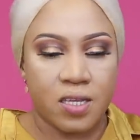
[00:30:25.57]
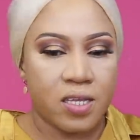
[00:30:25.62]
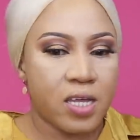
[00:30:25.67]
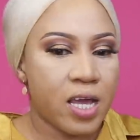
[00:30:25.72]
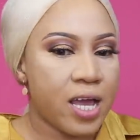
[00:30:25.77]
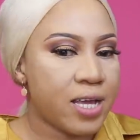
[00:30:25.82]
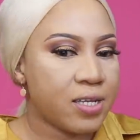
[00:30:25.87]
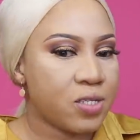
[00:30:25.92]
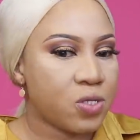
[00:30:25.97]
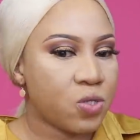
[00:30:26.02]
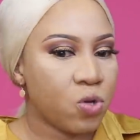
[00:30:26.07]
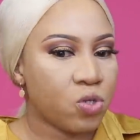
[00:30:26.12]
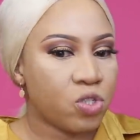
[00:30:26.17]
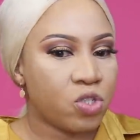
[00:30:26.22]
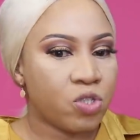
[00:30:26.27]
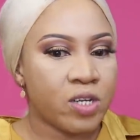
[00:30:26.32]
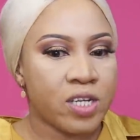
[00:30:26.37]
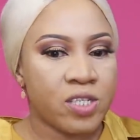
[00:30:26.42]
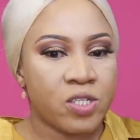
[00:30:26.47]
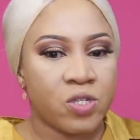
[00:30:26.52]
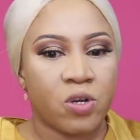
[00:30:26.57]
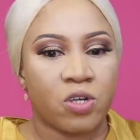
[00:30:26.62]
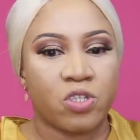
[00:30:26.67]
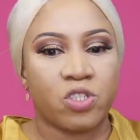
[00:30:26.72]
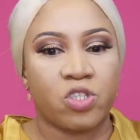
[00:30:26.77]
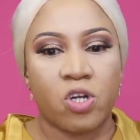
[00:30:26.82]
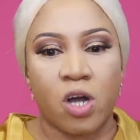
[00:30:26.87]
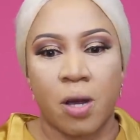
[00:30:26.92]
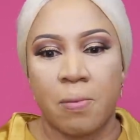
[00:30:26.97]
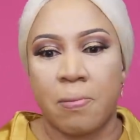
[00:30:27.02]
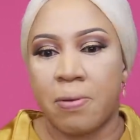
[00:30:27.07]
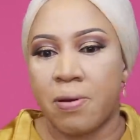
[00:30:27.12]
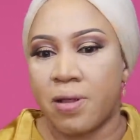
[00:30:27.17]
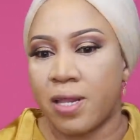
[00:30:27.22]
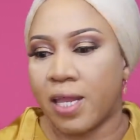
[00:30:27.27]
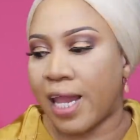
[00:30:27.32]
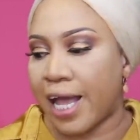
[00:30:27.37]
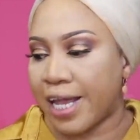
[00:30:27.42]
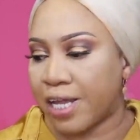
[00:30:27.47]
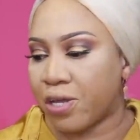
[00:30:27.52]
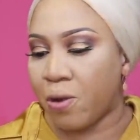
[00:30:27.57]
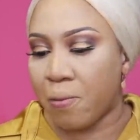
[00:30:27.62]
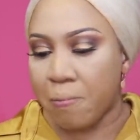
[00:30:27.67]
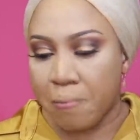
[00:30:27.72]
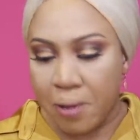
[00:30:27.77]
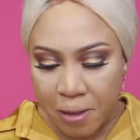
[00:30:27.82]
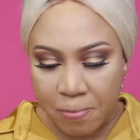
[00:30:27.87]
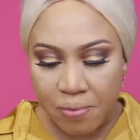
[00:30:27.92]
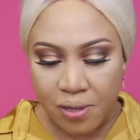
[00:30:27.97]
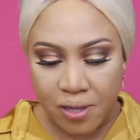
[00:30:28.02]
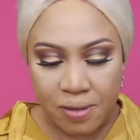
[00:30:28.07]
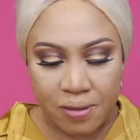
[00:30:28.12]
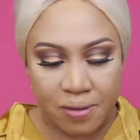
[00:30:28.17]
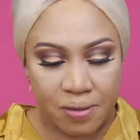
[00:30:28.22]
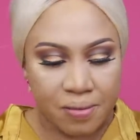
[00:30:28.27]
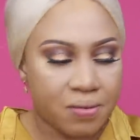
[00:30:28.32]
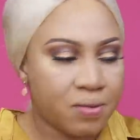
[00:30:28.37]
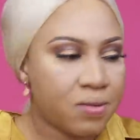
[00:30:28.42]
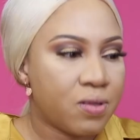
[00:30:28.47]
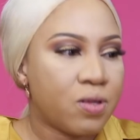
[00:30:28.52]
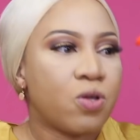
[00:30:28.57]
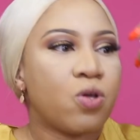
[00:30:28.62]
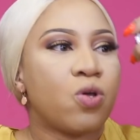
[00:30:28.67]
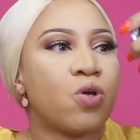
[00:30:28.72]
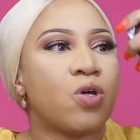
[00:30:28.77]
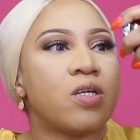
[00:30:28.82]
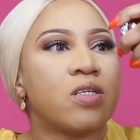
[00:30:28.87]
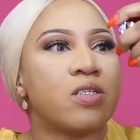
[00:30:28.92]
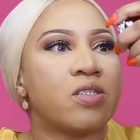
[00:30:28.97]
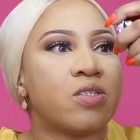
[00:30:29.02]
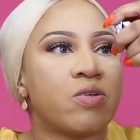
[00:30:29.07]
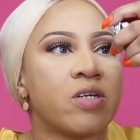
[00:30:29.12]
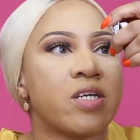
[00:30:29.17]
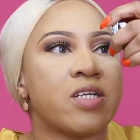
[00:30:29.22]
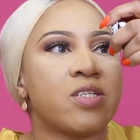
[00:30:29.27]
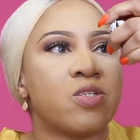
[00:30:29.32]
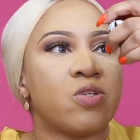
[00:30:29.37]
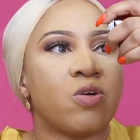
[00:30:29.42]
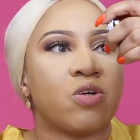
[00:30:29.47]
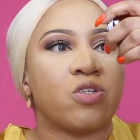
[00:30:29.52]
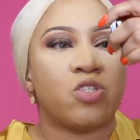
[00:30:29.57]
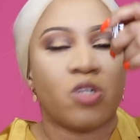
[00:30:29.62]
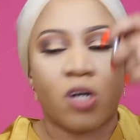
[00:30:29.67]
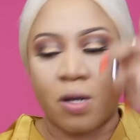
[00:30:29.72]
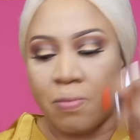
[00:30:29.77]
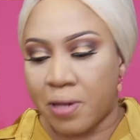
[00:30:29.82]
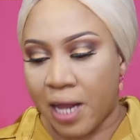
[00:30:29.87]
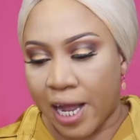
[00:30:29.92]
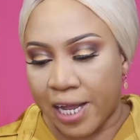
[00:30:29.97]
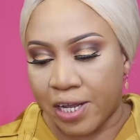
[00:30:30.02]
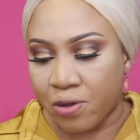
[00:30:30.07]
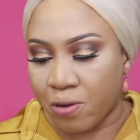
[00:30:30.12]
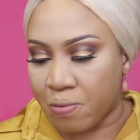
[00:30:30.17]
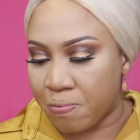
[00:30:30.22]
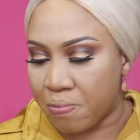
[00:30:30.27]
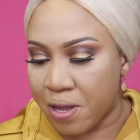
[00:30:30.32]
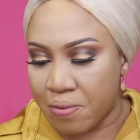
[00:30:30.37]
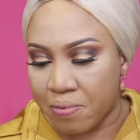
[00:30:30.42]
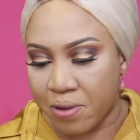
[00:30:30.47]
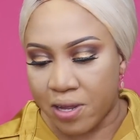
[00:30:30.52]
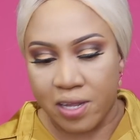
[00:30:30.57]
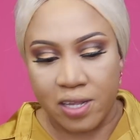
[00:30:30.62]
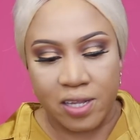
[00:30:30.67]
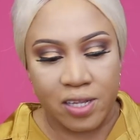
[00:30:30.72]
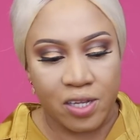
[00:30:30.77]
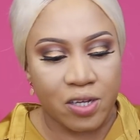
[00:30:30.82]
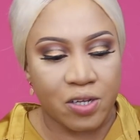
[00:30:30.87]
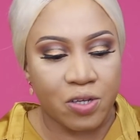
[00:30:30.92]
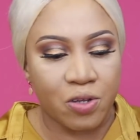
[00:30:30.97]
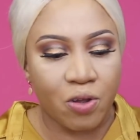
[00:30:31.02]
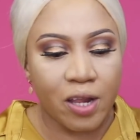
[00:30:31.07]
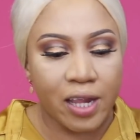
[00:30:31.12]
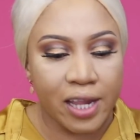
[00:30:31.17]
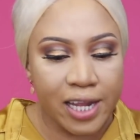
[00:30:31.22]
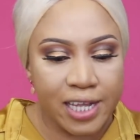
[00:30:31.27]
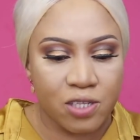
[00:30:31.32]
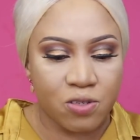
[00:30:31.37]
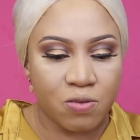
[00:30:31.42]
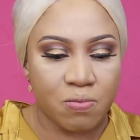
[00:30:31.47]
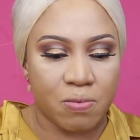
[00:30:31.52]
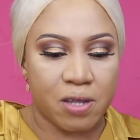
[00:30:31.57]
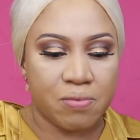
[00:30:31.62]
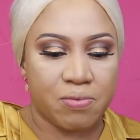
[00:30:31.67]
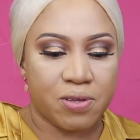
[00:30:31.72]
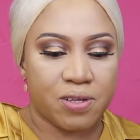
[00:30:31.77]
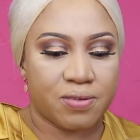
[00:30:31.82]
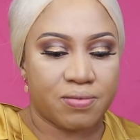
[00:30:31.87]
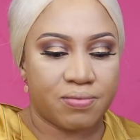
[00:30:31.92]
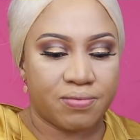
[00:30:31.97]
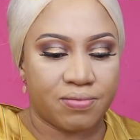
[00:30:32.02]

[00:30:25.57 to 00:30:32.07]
Yeah, so treat your job like your baby. Treat your job like your baby, your little baby.